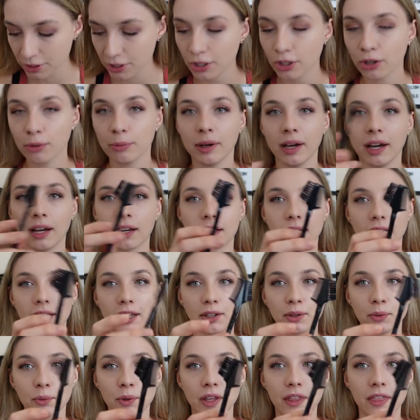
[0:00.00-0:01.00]
to go back
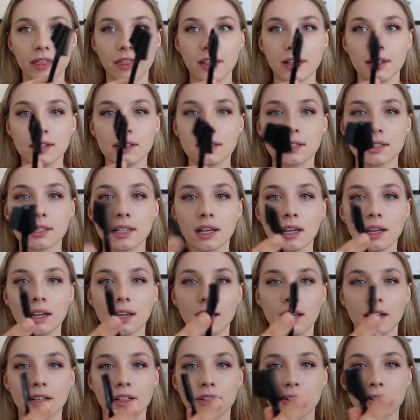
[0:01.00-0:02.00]
in with this
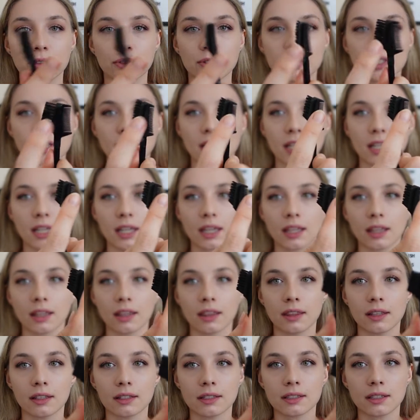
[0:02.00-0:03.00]
and use like
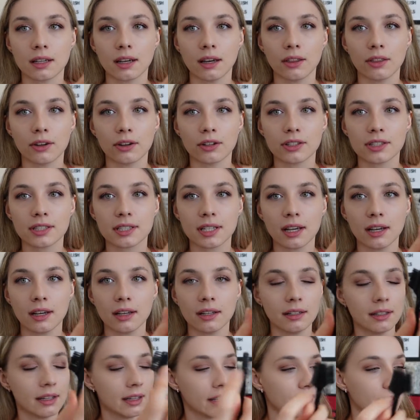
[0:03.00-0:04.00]
this other
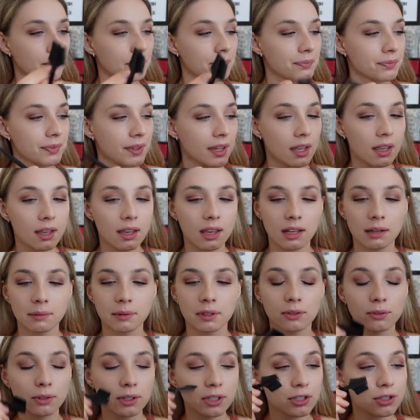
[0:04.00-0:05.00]
side now, and I'm
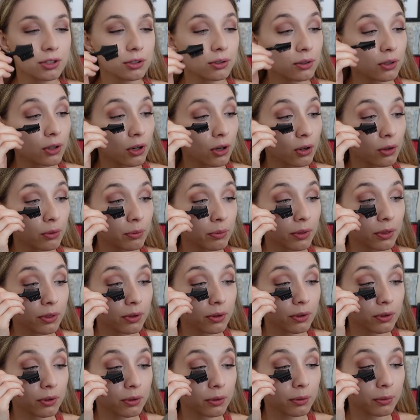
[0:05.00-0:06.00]
going to comb
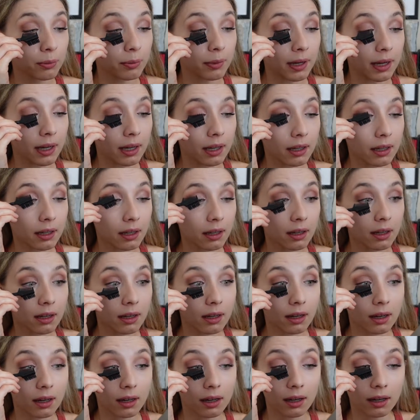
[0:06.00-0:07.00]
through my
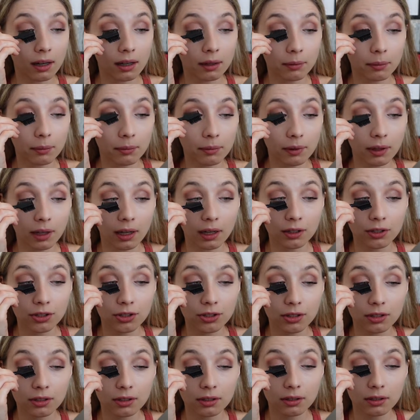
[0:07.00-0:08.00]

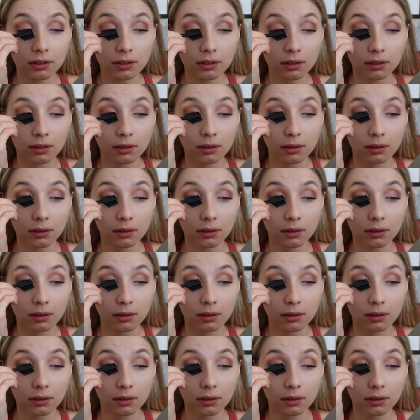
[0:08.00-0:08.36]
eyelashes.